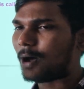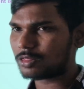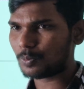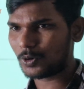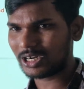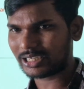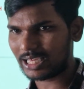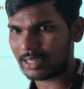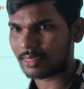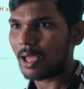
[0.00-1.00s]

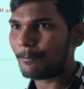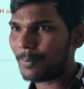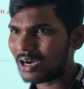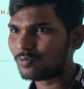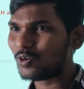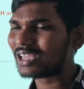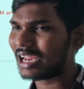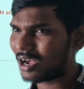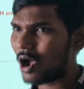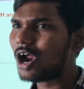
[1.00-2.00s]
possibilities, but we
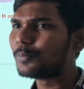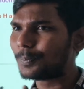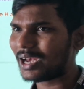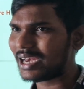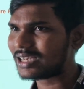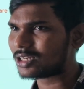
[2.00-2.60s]
cannot predict